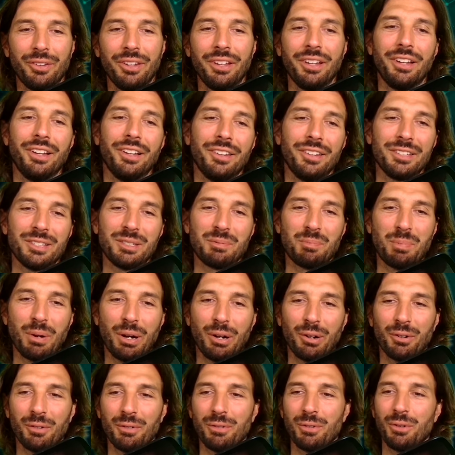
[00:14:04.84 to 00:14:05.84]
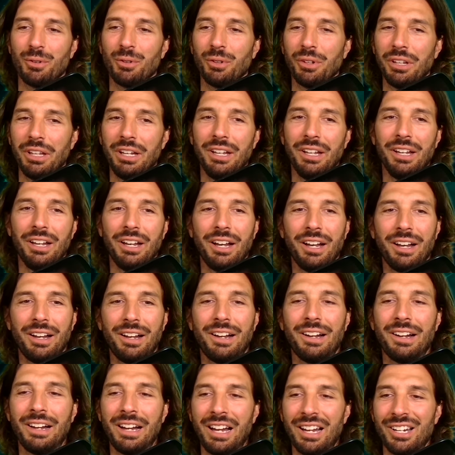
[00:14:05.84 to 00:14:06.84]
uh, this powerful
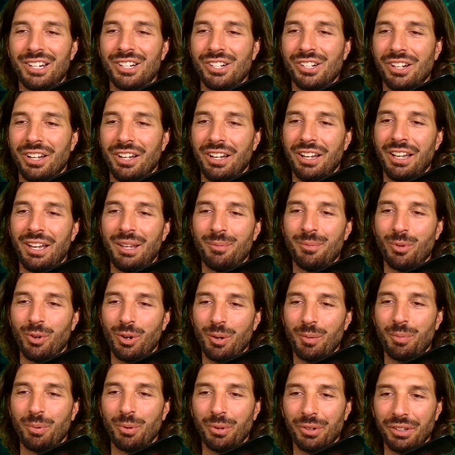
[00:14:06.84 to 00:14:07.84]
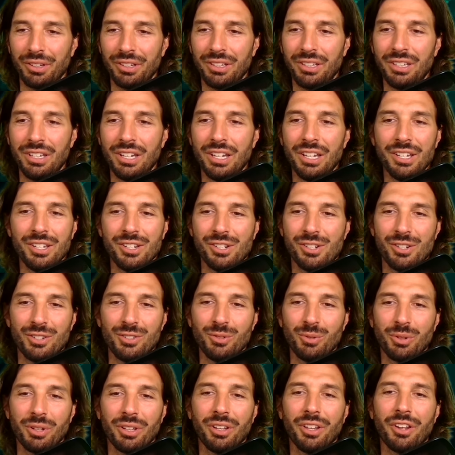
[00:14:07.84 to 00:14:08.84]
uh, asha and more importantly she's
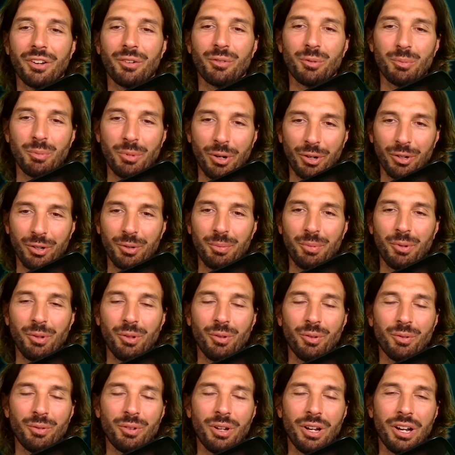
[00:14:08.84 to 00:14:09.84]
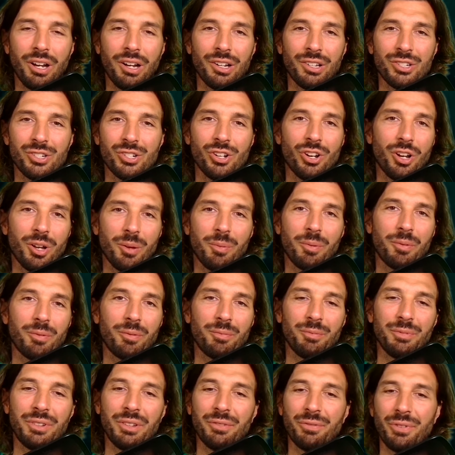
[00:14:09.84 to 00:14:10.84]
doing a lot of remarkable uh, job
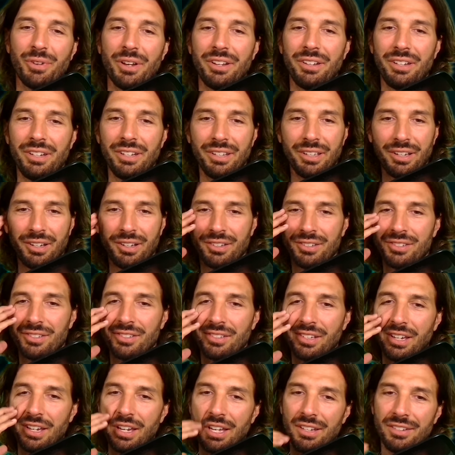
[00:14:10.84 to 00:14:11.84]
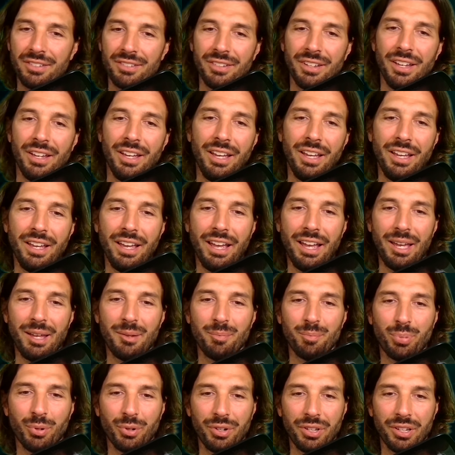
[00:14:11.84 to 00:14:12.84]
of defending us and
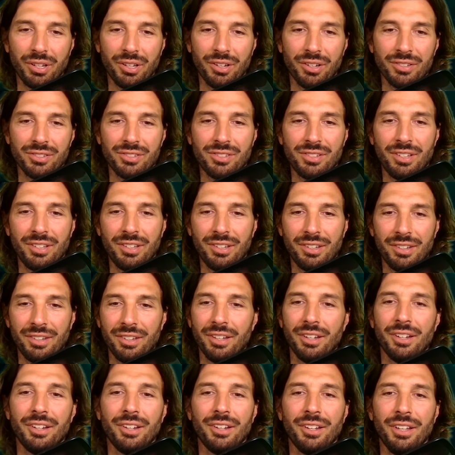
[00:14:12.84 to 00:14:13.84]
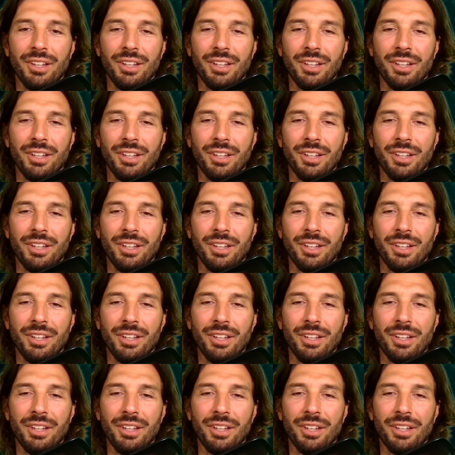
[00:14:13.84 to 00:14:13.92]
and putting us in the